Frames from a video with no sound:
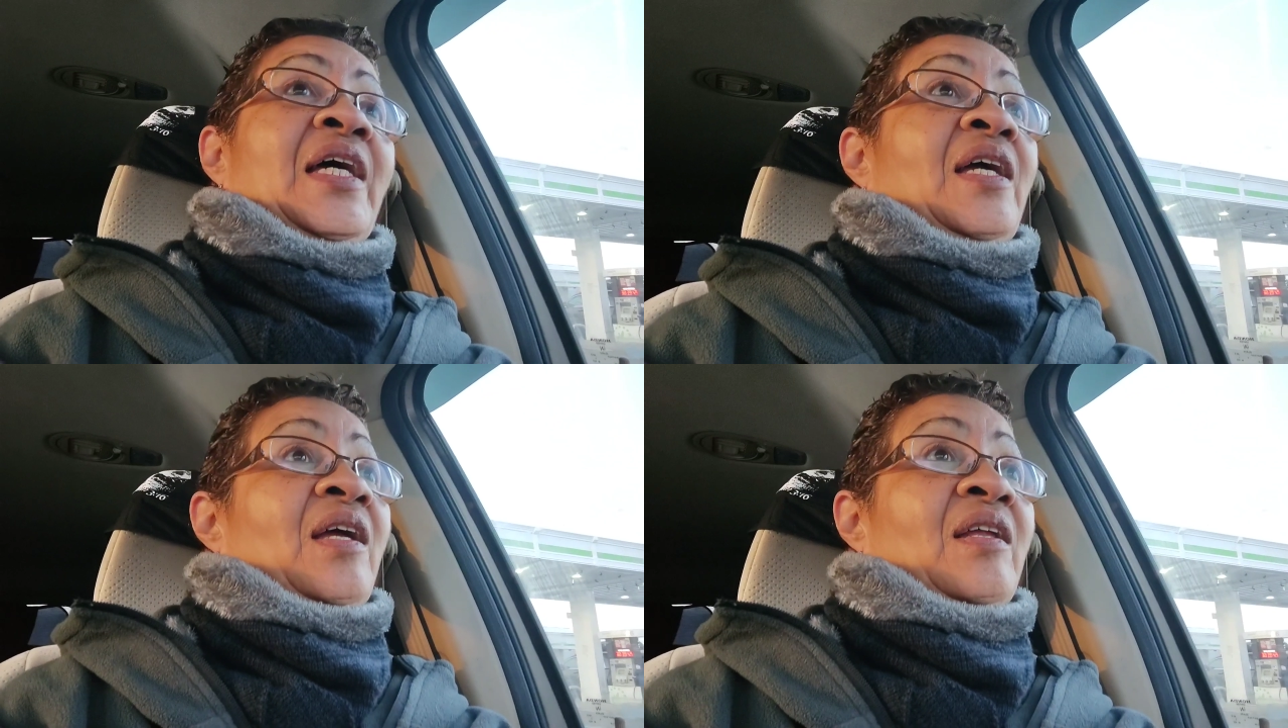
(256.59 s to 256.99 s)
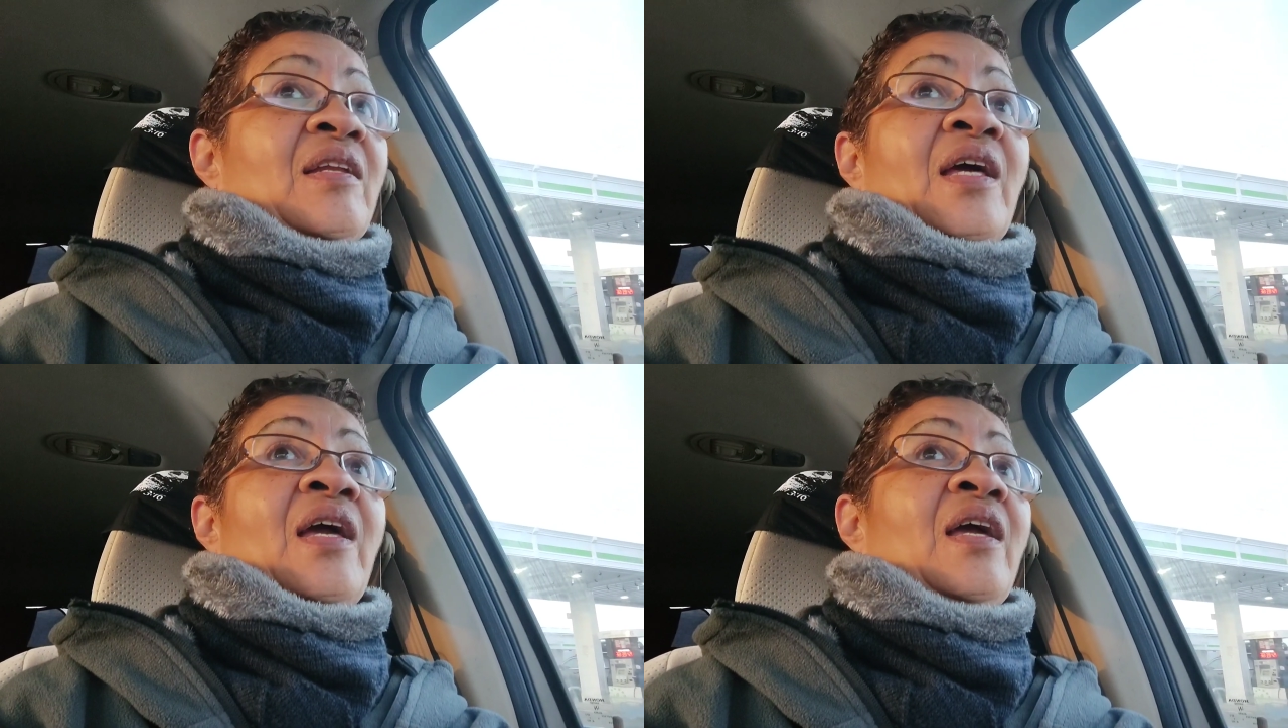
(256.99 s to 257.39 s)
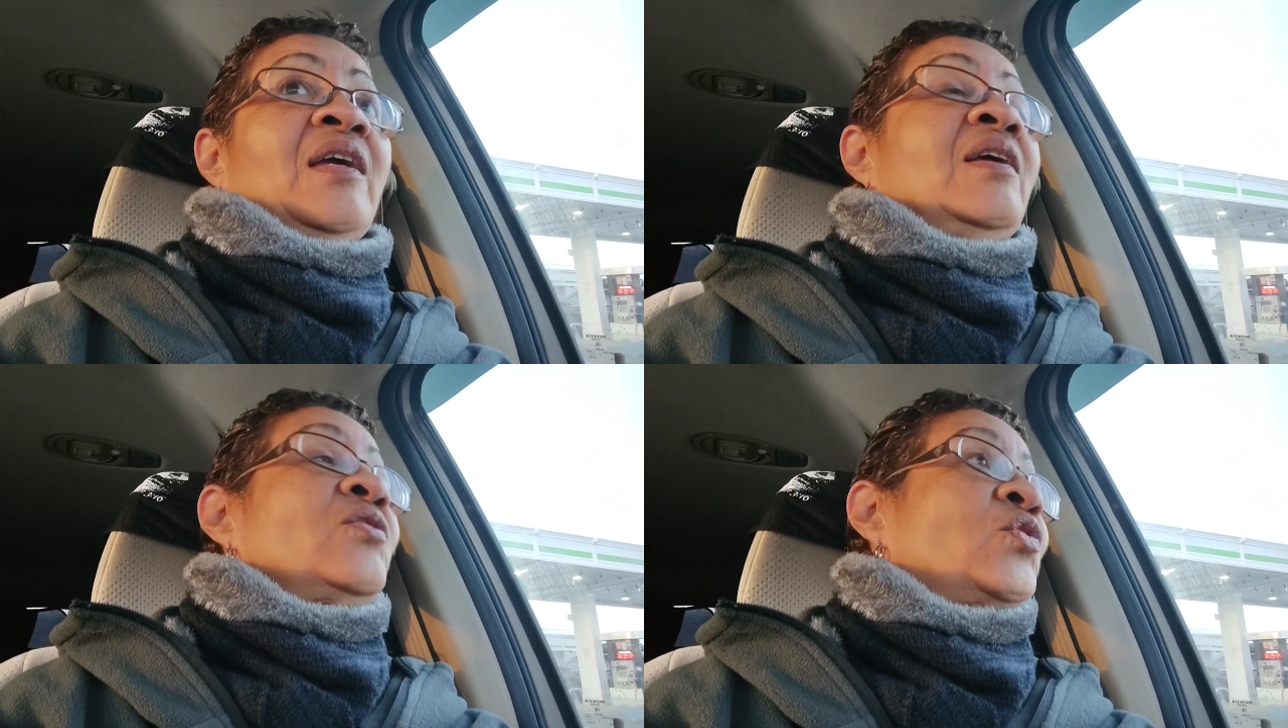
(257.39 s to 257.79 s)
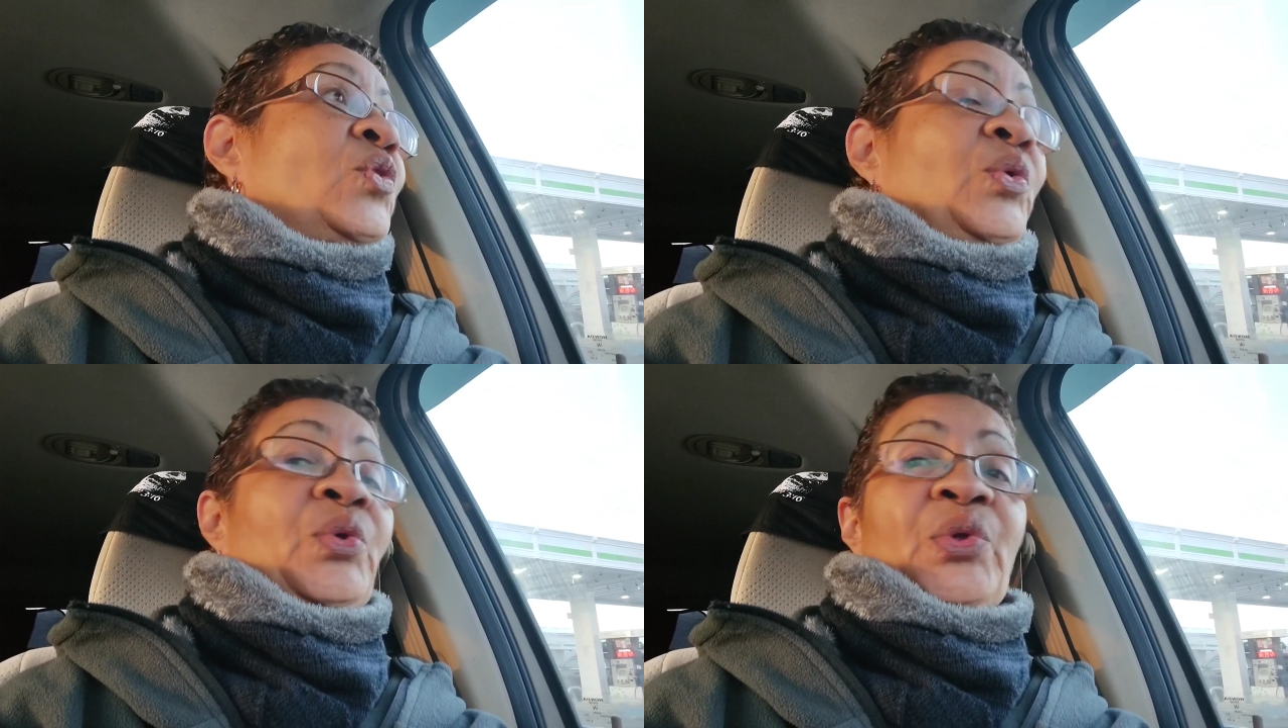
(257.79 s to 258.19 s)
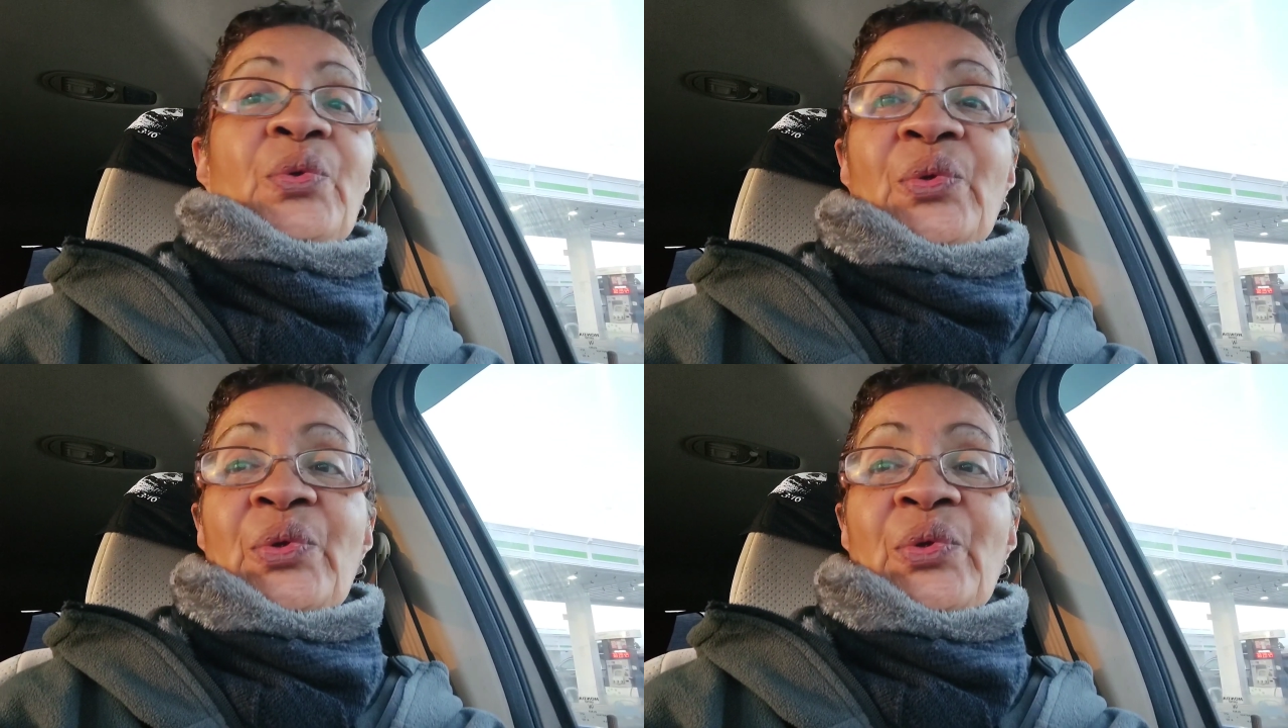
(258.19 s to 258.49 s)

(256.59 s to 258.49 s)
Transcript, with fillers: in a snowstorm.